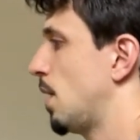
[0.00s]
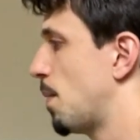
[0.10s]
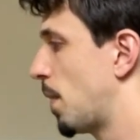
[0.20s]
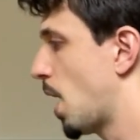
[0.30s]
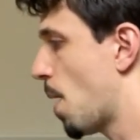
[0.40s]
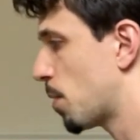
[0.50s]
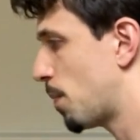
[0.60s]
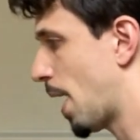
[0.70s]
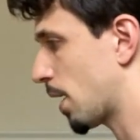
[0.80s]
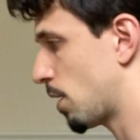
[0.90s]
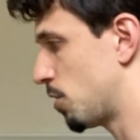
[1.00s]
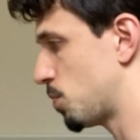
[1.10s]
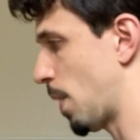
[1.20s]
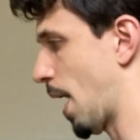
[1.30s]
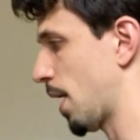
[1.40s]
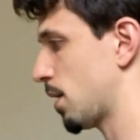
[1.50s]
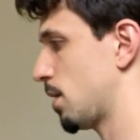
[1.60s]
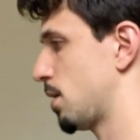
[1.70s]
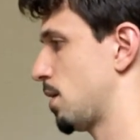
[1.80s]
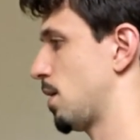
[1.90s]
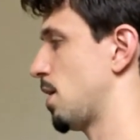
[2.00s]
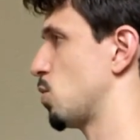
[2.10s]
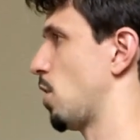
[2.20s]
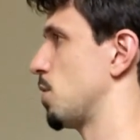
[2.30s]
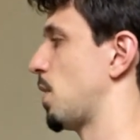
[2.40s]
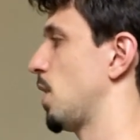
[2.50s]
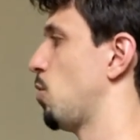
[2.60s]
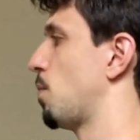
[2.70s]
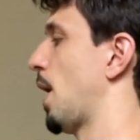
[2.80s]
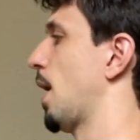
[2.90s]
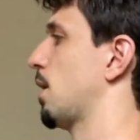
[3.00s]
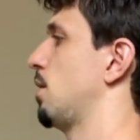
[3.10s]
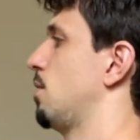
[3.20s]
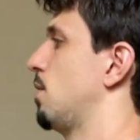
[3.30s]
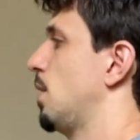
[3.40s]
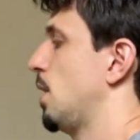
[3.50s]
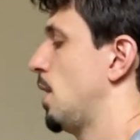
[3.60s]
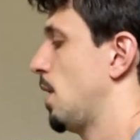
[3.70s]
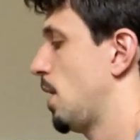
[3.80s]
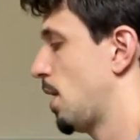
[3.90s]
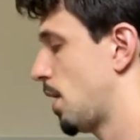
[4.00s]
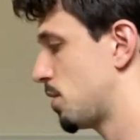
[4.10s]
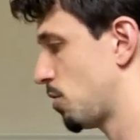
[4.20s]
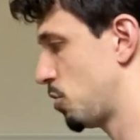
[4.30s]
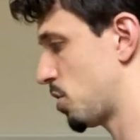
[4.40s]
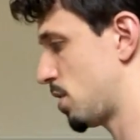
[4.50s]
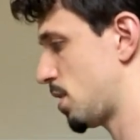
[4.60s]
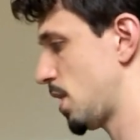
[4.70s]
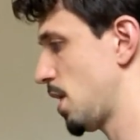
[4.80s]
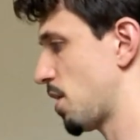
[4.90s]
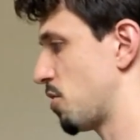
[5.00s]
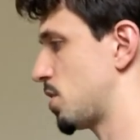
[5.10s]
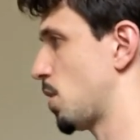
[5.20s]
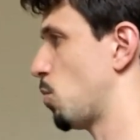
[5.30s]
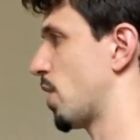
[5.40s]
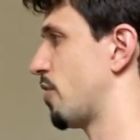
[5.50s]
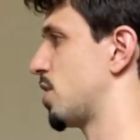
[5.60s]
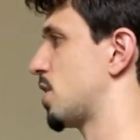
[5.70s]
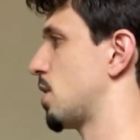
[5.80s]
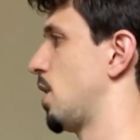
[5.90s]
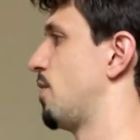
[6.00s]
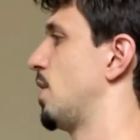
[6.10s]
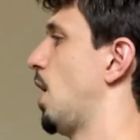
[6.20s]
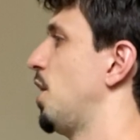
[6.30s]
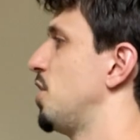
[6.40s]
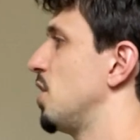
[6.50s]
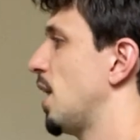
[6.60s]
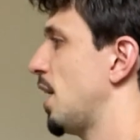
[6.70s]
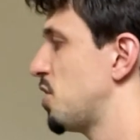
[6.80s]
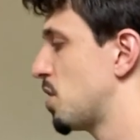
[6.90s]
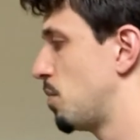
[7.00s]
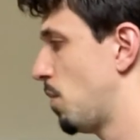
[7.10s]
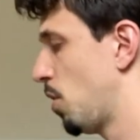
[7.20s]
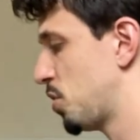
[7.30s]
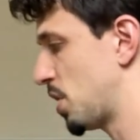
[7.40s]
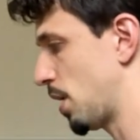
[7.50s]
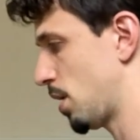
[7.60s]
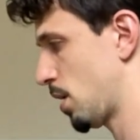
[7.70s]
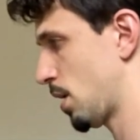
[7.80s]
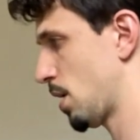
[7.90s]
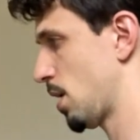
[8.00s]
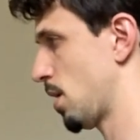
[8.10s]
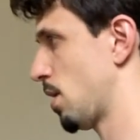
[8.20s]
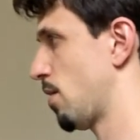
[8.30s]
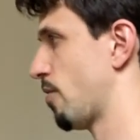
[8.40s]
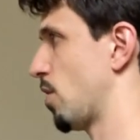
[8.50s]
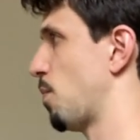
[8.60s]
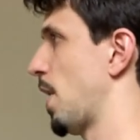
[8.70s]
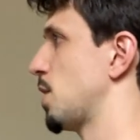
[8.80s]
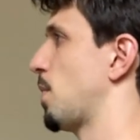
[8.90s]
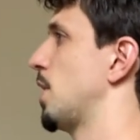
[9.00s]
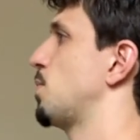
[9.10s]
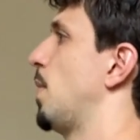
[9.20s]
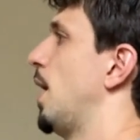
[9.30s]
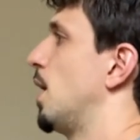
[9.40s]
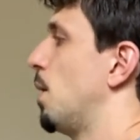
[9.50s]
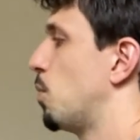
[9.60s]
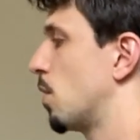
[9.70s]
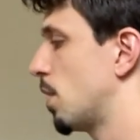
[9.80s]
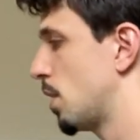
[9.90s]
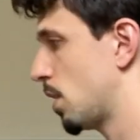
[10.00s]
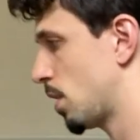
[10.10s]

And my upper back goes back as well as my lower back. And so you should see that there's somewhat of an undulation motion from the base of my spine upward.